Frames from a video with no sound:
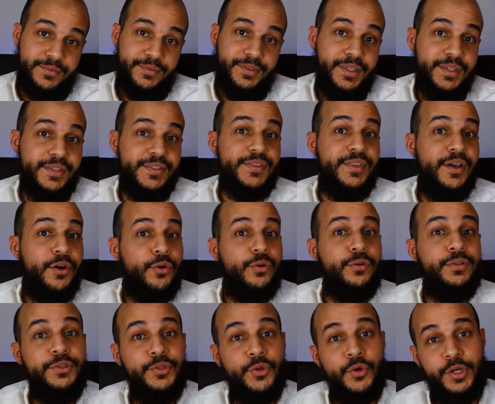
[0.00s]
He is the
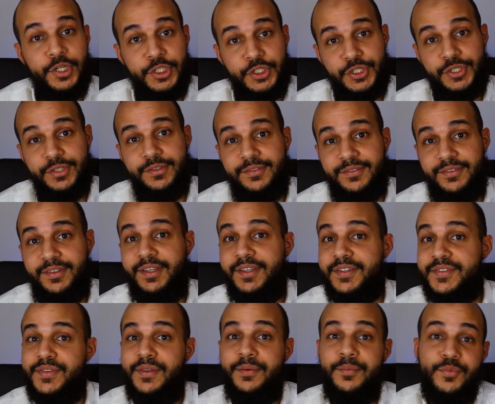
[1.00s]
all-knowledge, He
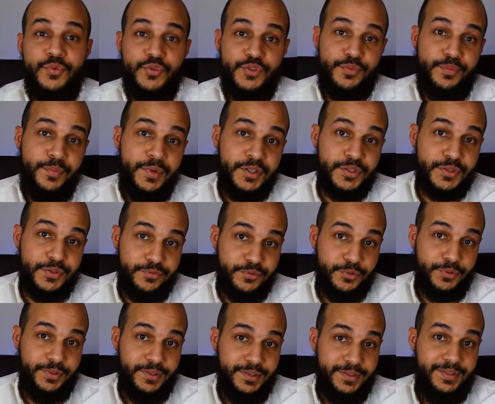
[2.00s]
is the most
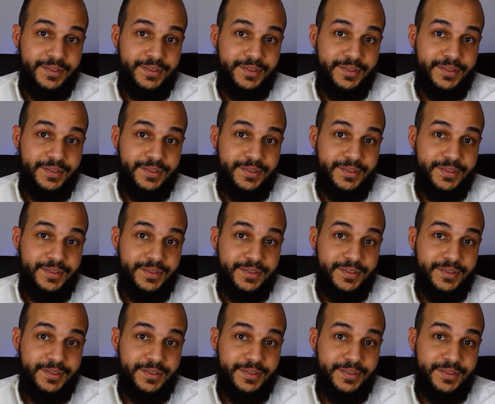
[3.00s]
merciful,